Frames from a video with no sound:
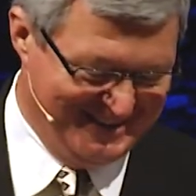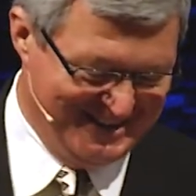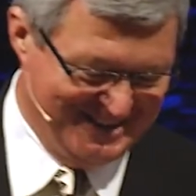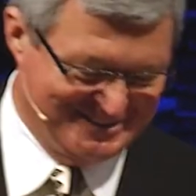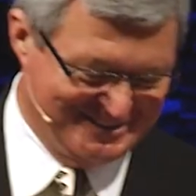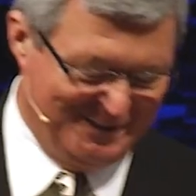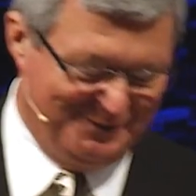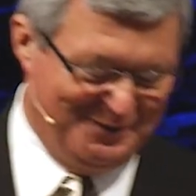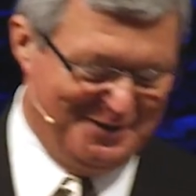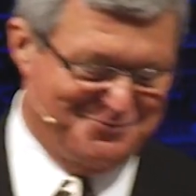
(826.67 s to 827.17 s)

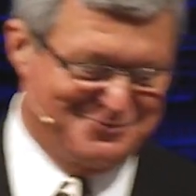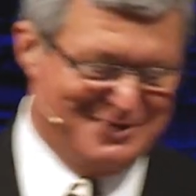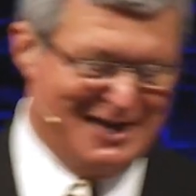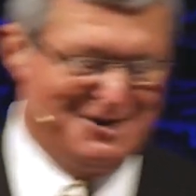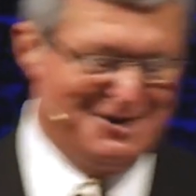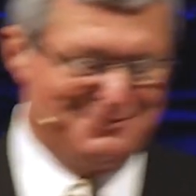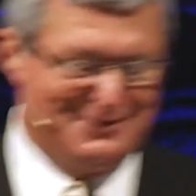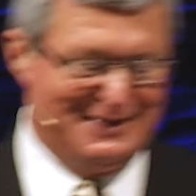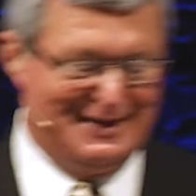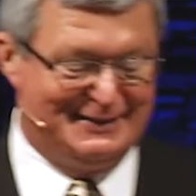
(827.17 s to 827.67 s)
So I don't have
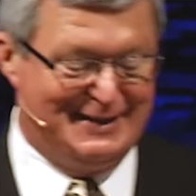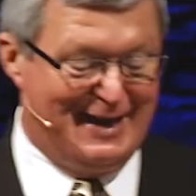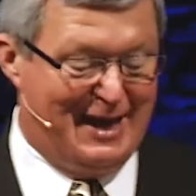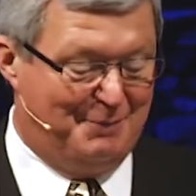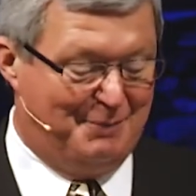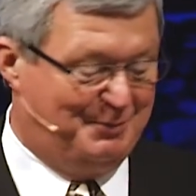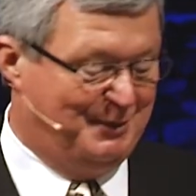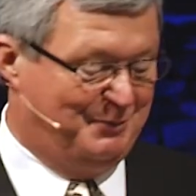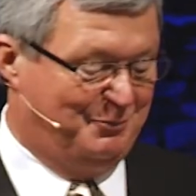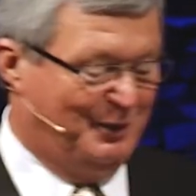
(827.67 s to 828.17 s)
time for that now,
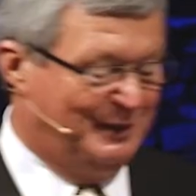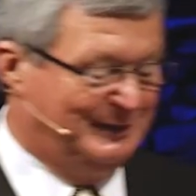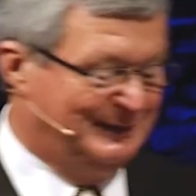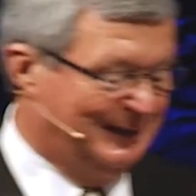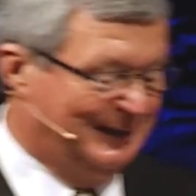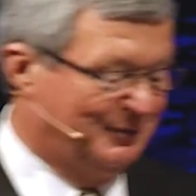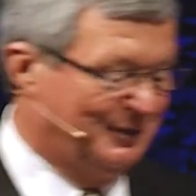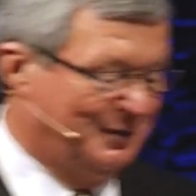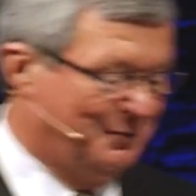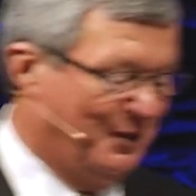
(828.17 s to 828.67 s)
but we
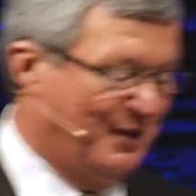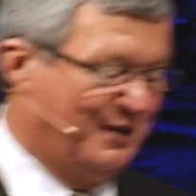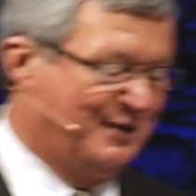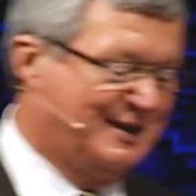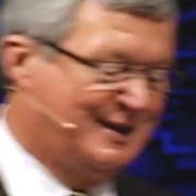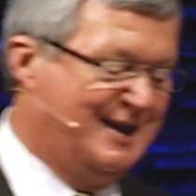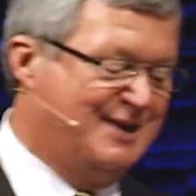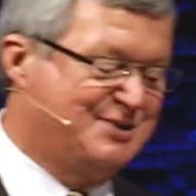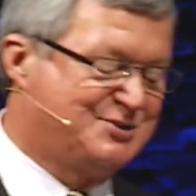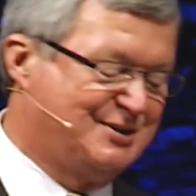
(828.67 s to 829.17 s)
literally were
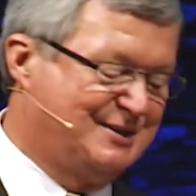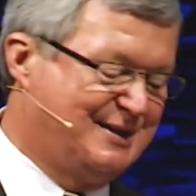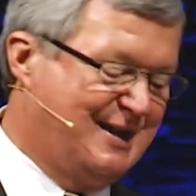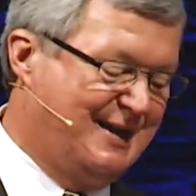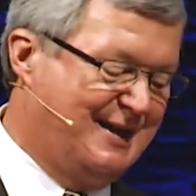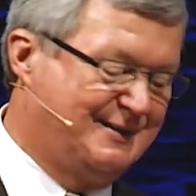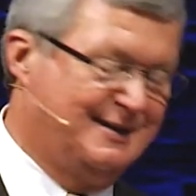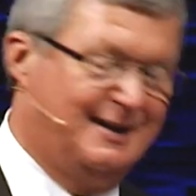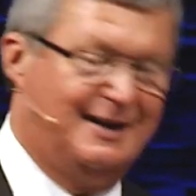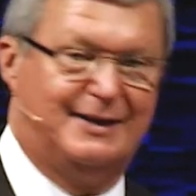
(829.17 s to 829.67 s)
engaged in
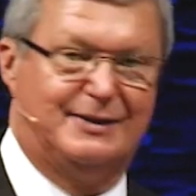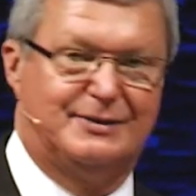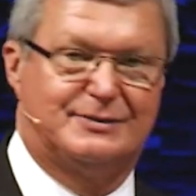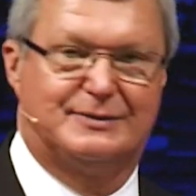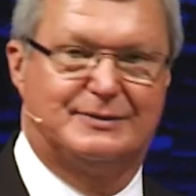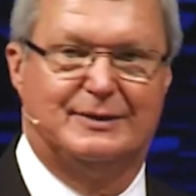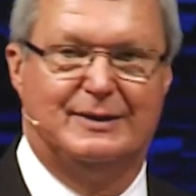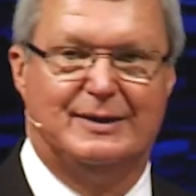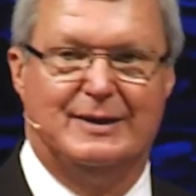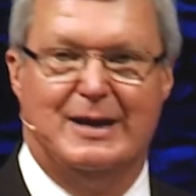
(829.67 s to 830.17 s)
nine days.